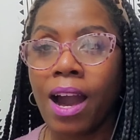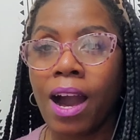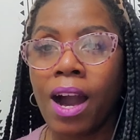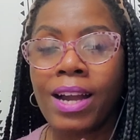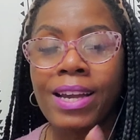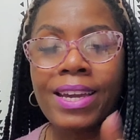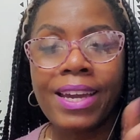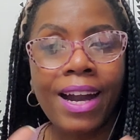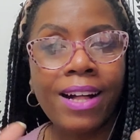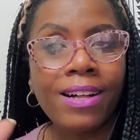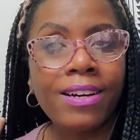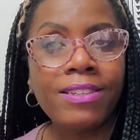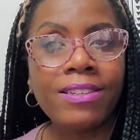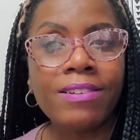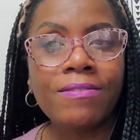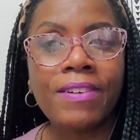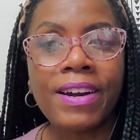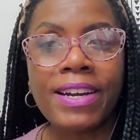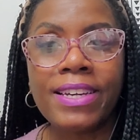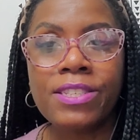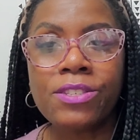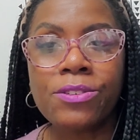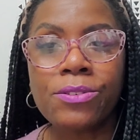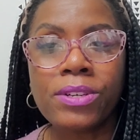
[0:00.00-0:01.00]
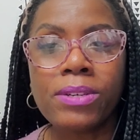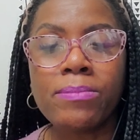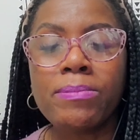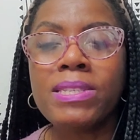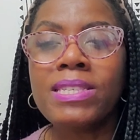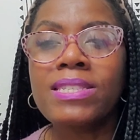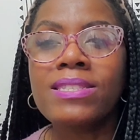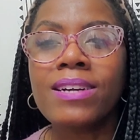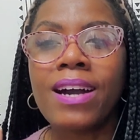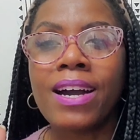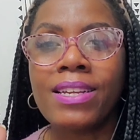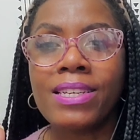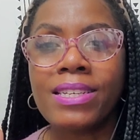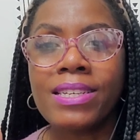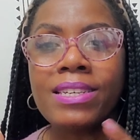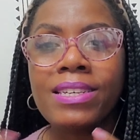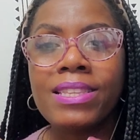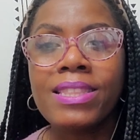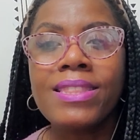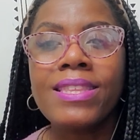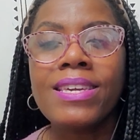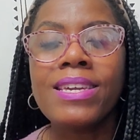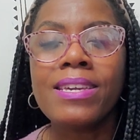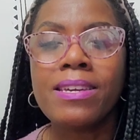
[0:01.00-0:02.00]
A gallon of ice cream is not a
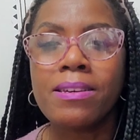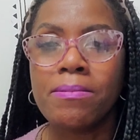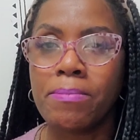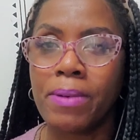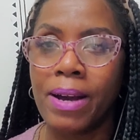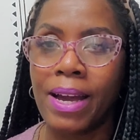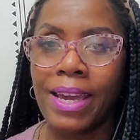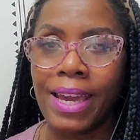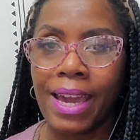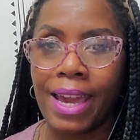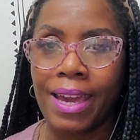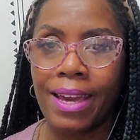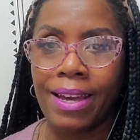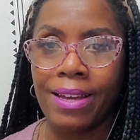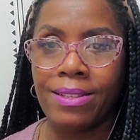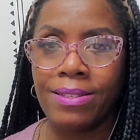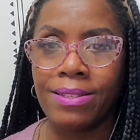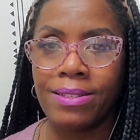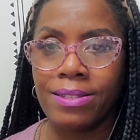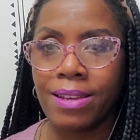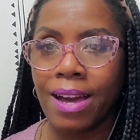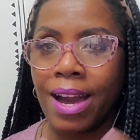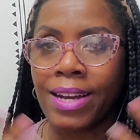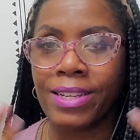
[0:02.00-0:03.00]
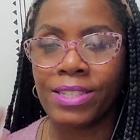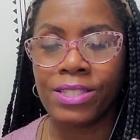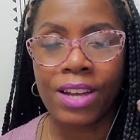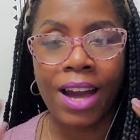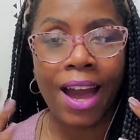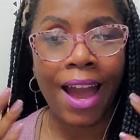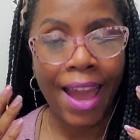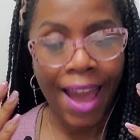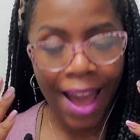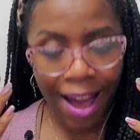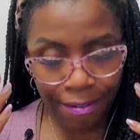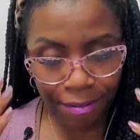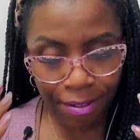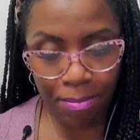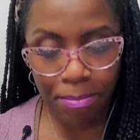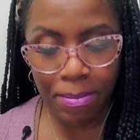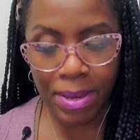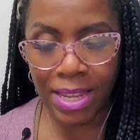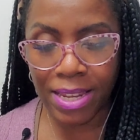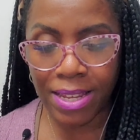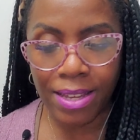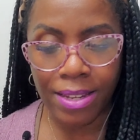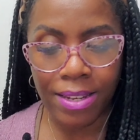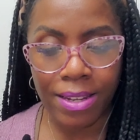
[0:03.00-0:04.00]
good thing in my hands. I, I have
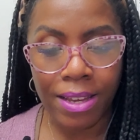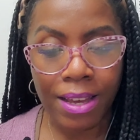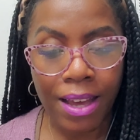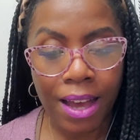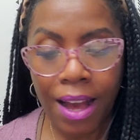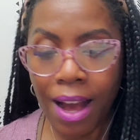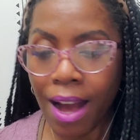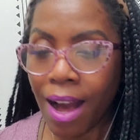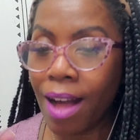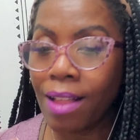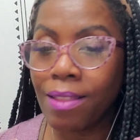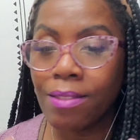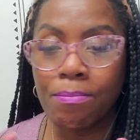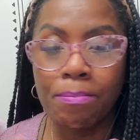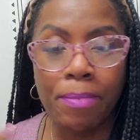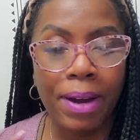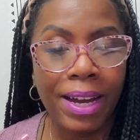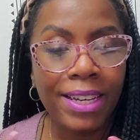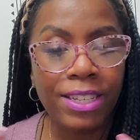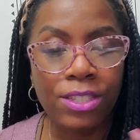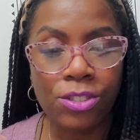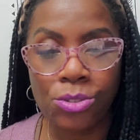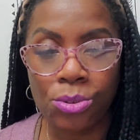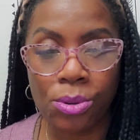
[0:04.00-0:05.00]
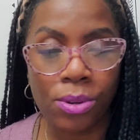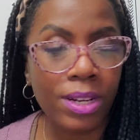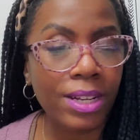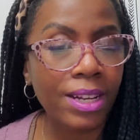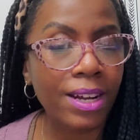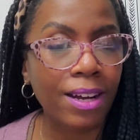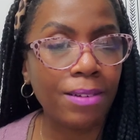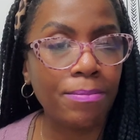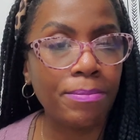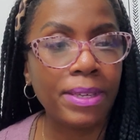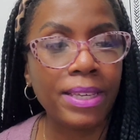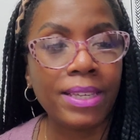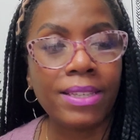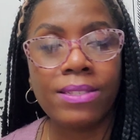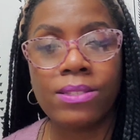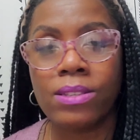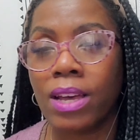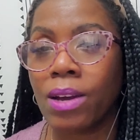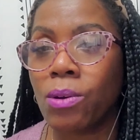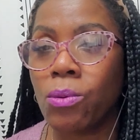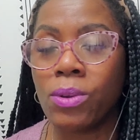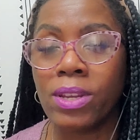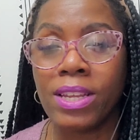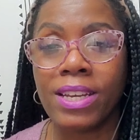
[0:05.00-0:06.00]
admitted my shortcomings.
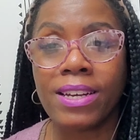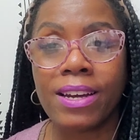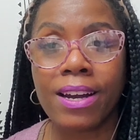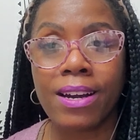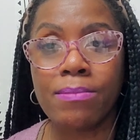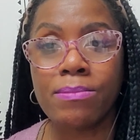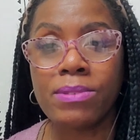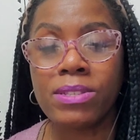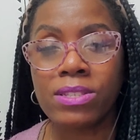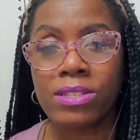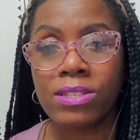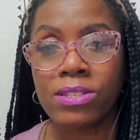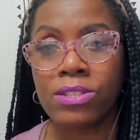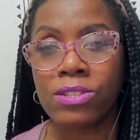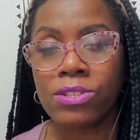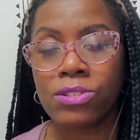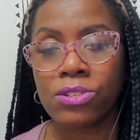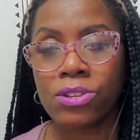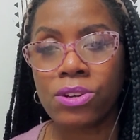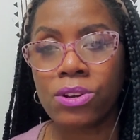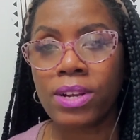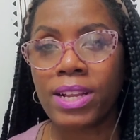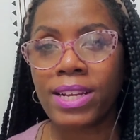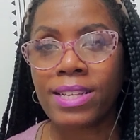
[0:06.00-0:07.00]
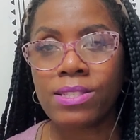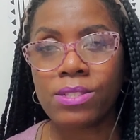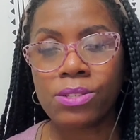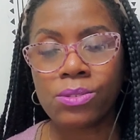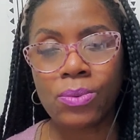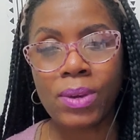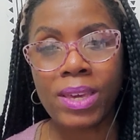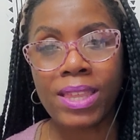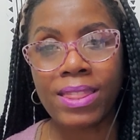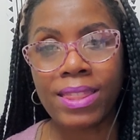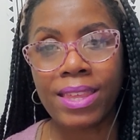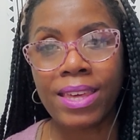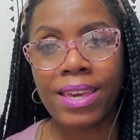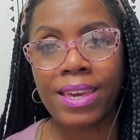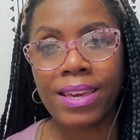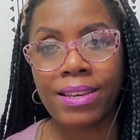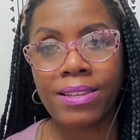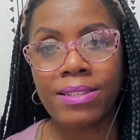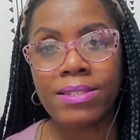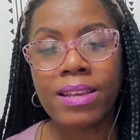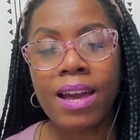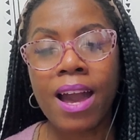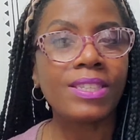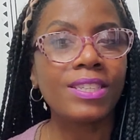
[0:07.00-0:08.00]
When it comes to dessert and
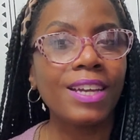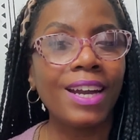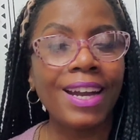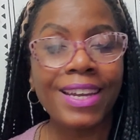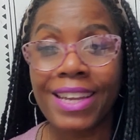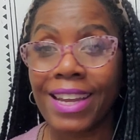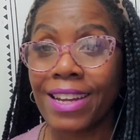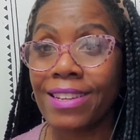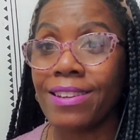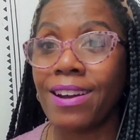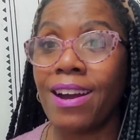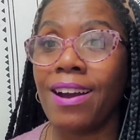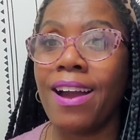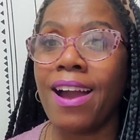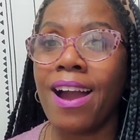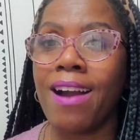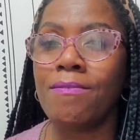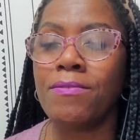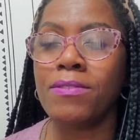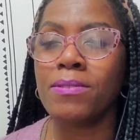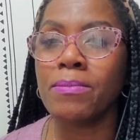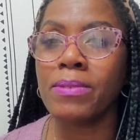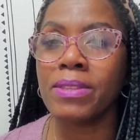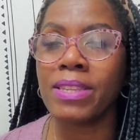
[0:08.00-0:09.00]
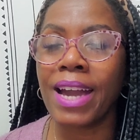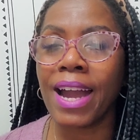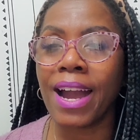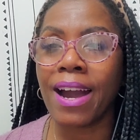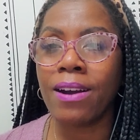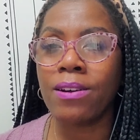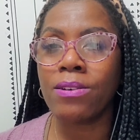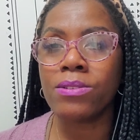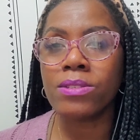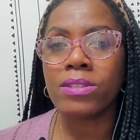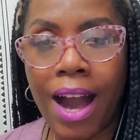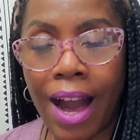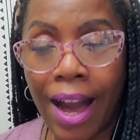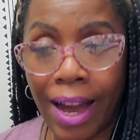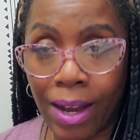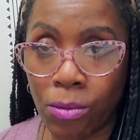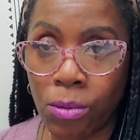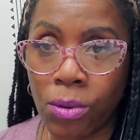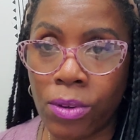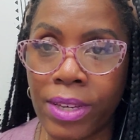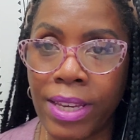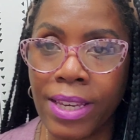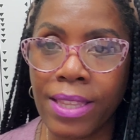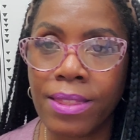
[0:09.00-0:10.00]
sweepings, I cannot have them in the house. I
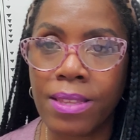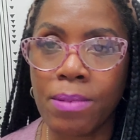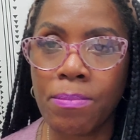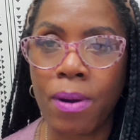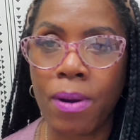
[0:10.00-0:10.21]
will eat them